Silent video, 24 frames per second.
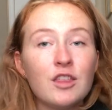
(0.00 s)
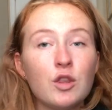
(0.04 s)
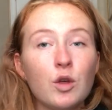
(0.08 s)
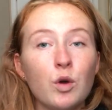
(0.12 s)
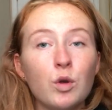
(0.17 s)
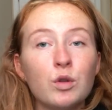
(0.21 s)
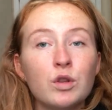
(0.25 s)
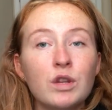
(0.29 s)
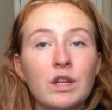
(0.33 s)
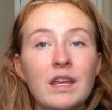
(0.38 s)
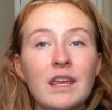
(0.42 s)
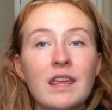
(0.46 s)
The
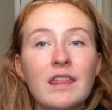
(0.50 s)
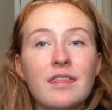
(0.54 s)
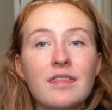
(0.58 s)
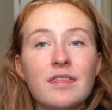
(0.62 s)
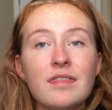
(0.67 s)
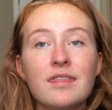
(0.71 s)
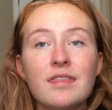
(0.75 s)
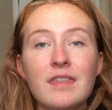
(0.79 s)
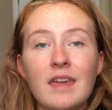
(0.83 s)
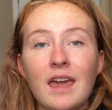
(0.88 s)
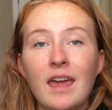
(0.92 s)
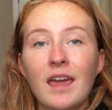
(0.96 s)
only
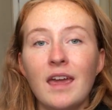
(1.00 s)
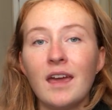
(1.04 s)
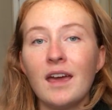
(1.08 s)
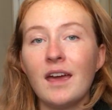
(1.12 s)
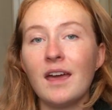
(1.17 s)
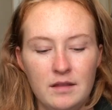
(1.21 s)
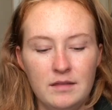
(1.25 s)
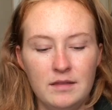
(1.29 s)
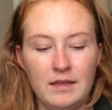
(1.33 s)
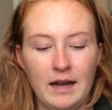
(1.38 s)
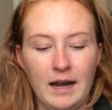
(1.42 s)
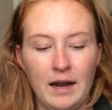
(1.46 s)

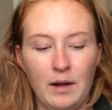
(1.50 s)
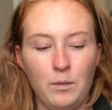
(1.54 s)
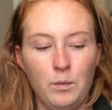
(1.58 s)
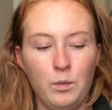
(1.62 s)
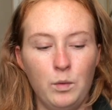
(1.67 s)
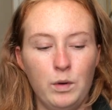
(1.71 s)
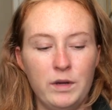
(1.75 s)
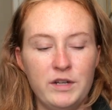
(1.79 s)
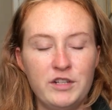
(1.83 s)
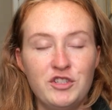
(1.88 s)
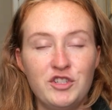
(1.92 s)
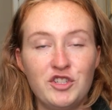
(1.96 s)
thing that I
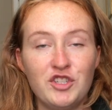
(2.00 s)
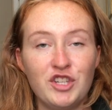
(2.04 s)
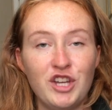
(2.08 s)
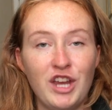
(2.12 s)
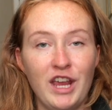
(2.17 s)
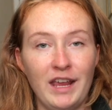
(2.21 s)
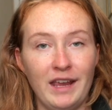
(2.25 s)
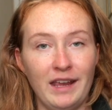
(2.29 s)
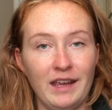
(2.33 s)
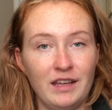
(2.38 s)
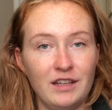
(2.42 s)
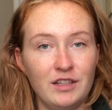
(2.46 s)
would
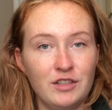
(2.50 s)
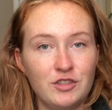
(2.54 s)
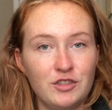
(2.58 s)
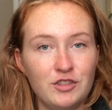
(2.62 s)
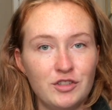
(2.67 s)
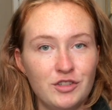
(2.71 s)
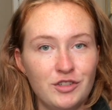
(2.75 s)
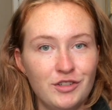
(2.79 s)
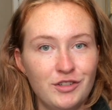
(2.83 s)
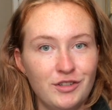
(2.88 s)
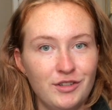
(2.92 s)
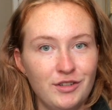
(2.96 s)

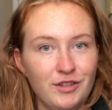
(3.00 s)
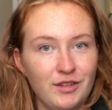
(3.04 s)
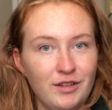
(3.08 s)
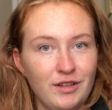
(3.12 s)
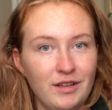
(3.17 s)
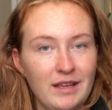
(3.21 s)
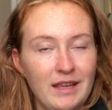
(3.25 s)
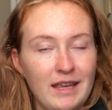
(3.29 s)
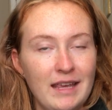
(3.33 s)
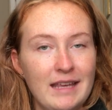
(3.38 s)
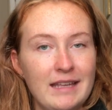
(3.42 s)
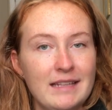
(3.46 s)
change
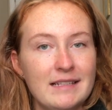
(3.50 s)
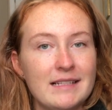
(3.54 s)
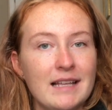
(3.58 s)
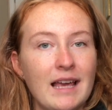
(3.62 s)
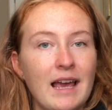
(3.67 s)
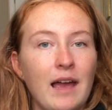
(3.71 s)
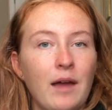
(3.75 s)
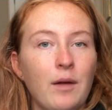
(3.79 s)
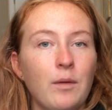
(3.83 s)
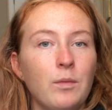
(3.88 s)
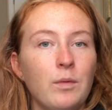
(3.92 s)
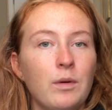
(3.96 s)
is
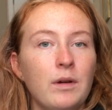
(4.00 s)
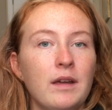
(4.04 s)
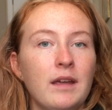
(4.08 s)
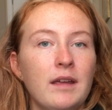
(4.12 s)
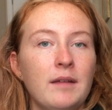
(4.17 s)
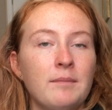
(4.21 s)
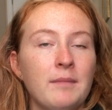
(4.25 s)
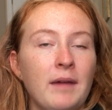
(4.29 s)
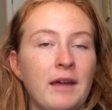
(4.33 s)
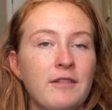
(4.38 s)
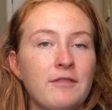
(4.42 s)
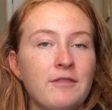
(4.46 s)

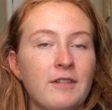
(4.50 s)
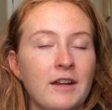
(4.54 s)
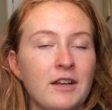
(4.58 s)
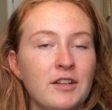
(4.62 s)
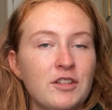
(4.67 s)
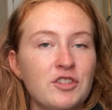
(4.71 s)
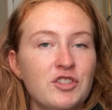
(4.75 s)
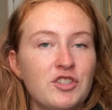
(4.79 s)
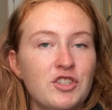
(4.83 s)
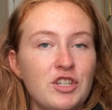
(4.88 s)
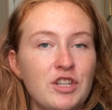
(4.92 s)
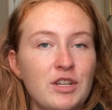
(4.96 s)
my
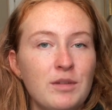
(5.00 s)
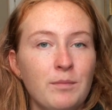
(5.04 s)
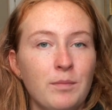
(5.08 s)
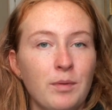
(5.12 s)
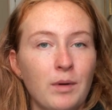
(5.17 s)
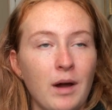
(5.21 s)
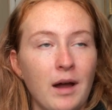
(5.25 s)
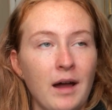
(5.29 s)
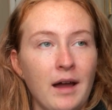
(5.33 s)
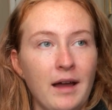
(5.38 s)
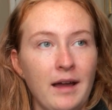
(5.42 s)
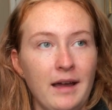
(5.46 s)
friend, she
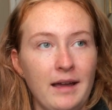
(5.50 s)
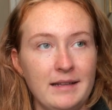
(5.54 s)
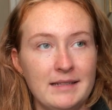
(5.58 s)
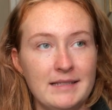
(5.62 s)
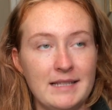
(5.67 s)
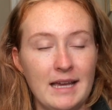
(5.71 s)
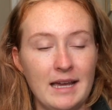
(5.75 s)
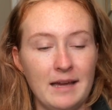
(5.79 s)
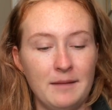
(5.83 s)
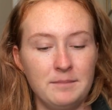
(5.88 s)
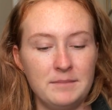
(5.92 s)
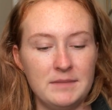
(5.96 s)
brought a
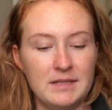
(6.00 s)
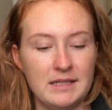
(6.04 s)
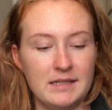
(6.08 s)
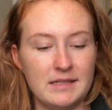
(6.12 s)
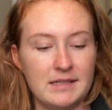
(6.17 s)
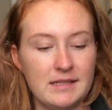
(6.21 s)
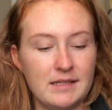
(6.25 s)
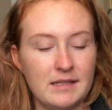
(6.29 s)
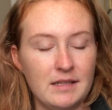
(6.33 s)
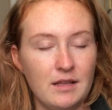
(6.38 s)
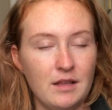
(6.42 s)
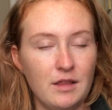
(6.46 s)

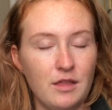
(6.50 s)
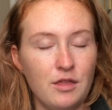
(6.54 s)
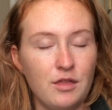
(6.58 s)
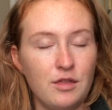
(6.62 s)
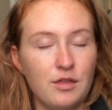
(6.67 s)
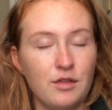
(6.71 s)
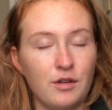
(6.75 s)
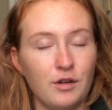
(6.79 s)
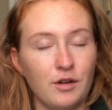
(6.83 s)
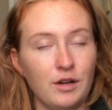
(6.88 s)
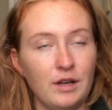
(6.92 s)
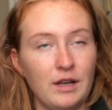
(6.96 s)
Tempest
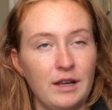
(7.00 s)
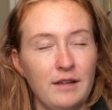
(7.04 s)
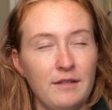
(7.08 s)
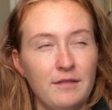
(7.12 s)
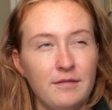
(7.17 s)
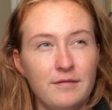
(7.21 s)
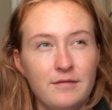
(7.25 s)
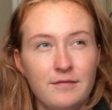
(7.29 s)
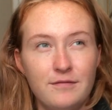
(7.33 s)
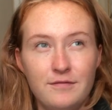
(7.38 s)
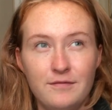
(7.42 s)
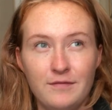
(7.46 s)

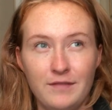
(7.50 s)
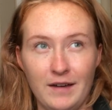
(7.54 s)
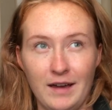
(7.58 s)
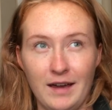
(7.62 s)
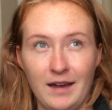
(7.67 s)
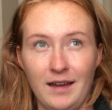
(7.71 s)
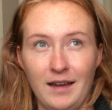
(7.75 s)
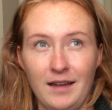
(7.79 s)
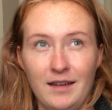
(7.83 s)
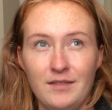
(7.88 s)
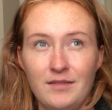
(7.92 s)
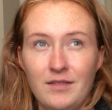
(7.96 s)

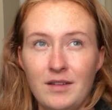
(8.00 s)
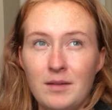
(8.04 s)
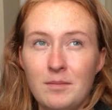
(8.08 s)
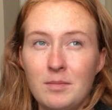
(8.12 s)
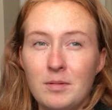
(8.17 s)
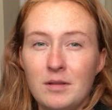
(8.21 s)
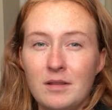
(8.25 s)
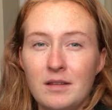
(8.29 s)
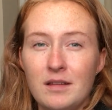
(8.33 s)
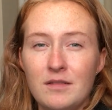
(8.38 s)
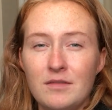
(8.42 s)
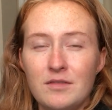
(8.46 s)
35, I
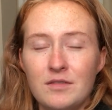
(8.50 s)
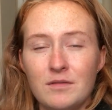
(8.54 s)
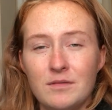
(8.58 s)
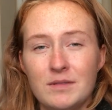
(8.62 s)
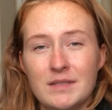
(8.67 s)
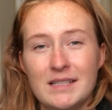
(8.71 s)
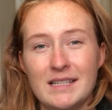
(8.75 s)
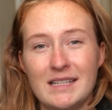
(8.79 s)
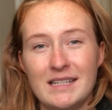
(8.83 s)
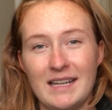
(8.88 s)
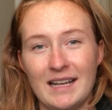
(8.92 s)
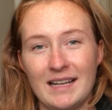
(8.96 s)
believe. It
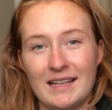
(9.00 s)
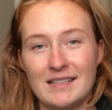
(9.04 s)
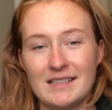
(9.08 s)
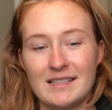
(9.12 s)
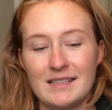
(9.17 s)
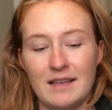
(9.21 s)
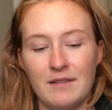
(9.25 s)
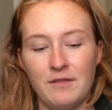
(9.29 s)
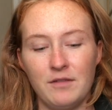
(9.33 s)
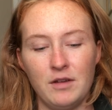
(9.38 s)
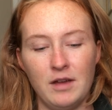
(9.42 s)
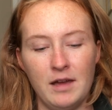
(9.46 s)
was the
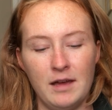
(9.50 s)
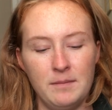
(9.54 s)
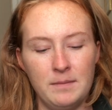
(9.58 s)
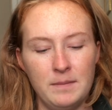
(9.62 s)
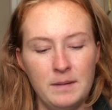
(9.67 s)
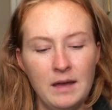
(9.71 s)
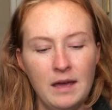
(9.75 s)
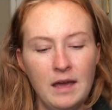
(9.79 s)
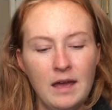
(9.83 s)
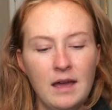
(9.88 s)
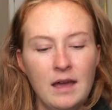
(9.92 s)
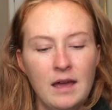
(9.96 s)
next level up.